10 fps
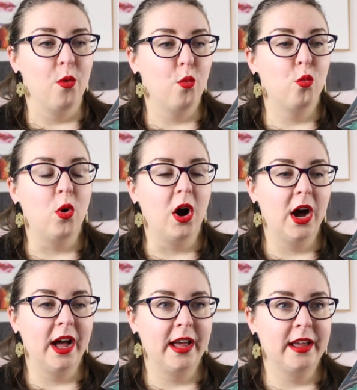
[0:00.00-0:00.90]

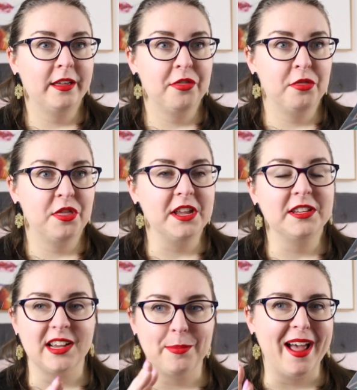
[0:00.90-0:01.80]
why
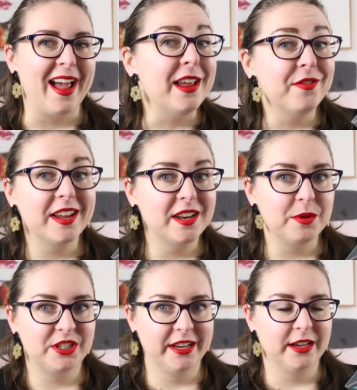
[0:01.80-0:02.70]
things are behaving in a
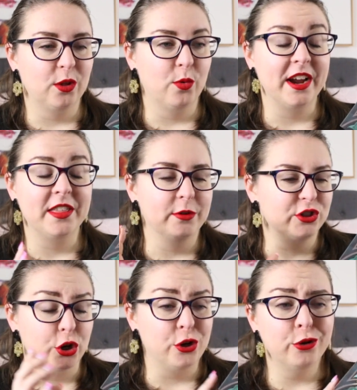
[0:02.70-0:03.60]
particular way. There
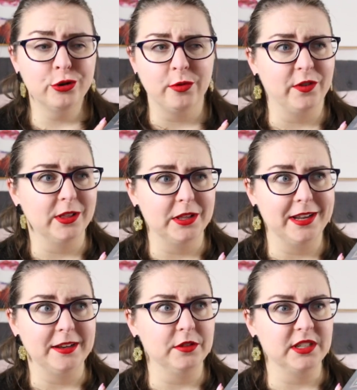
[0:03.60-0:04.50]
is a huge reveal at the
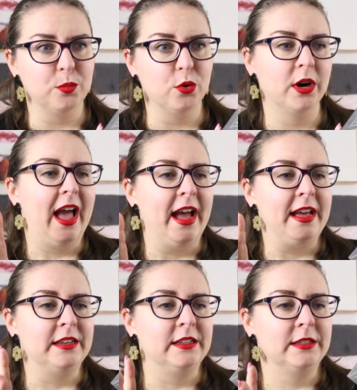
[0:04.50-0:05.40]
end of this book.
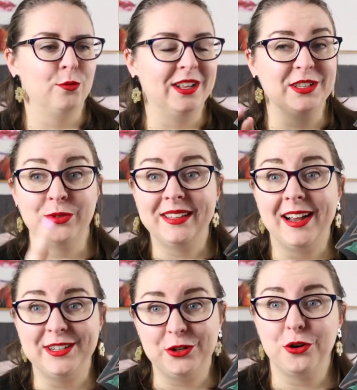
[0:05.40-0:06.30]
And while it's really
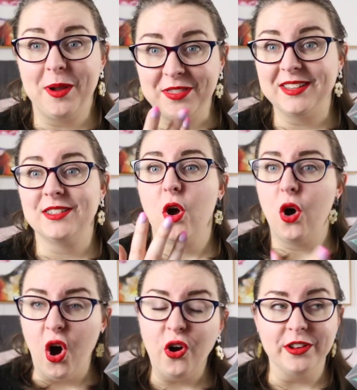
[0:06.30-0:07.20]
hard to talk about this
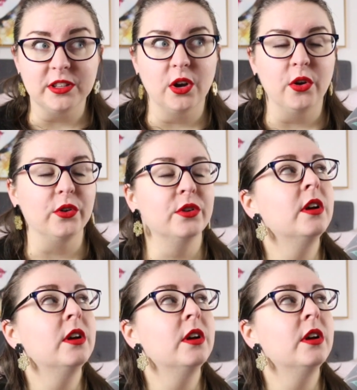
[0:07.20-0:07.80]
on its own,